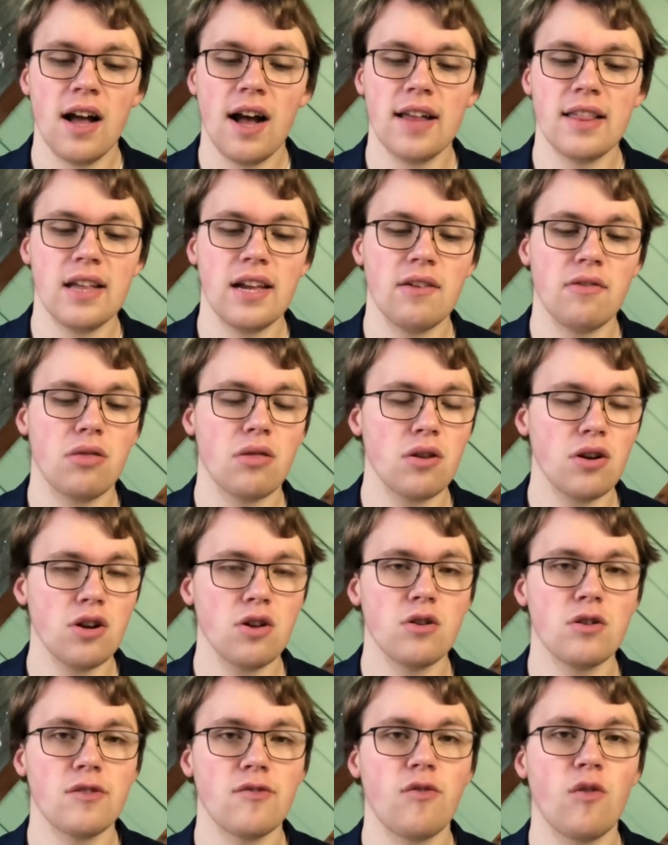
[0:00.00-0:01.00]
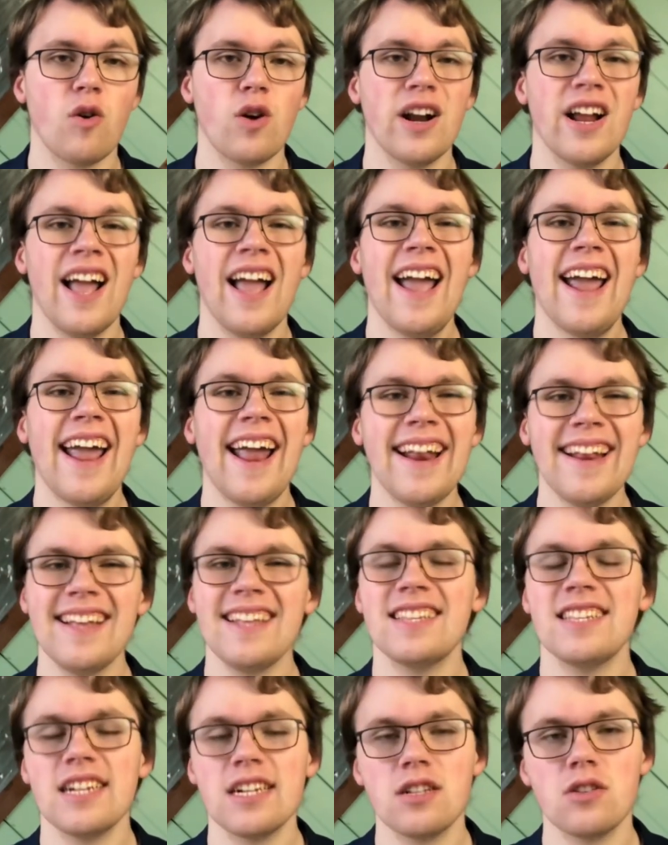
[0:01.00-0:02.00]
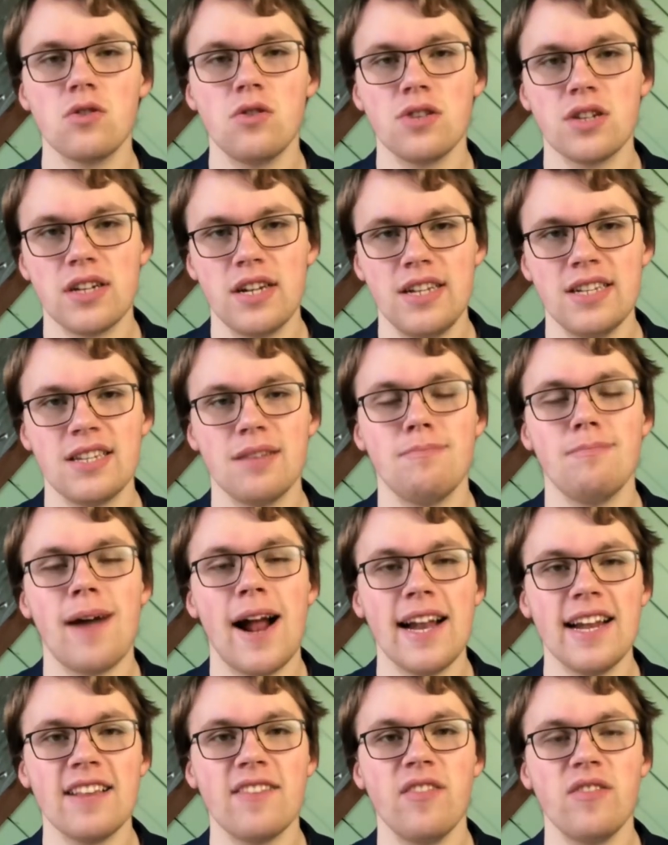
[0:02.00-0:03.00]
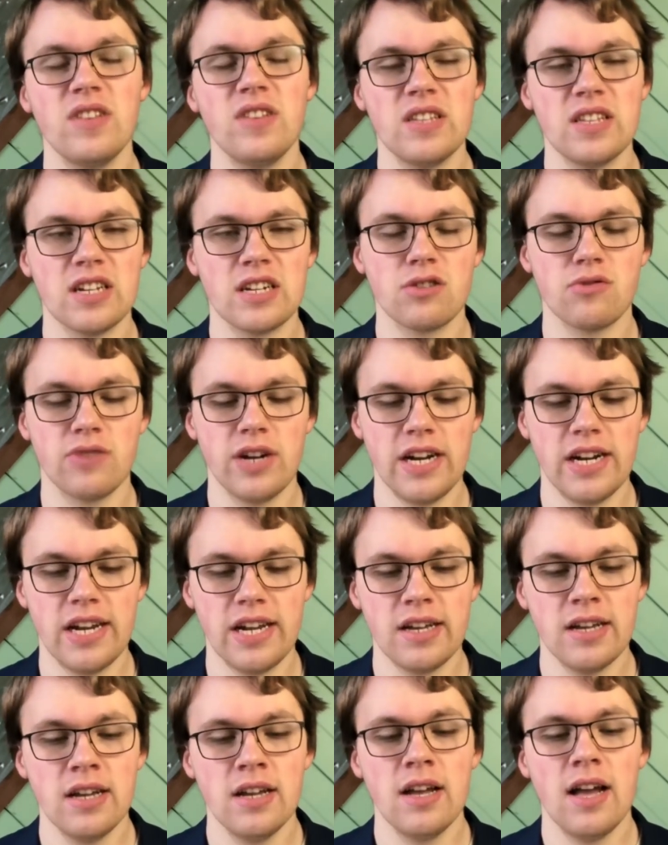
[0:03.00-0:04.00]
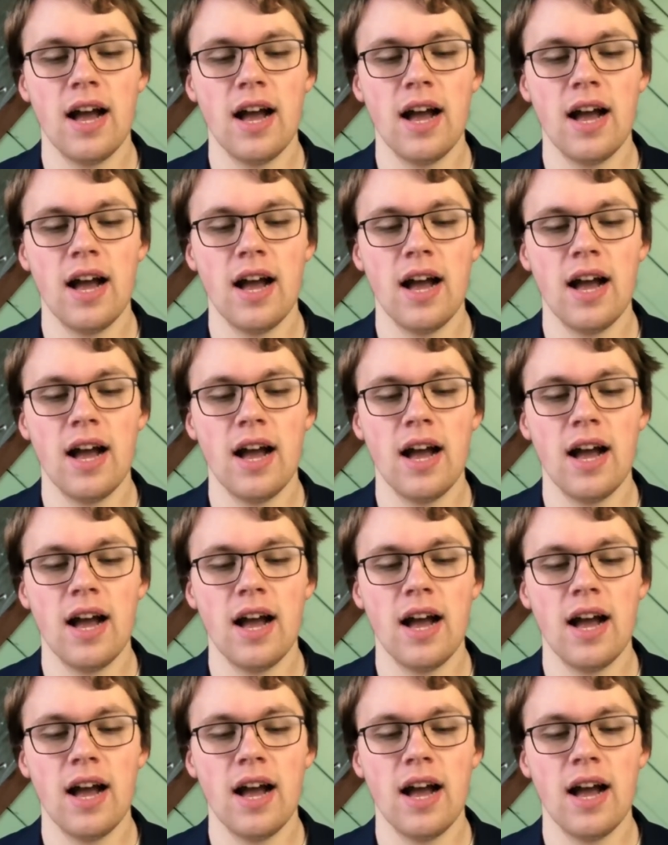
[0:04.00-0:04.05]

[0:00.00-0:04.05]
They have 30 goals for, 86 goals against, a -56 rating.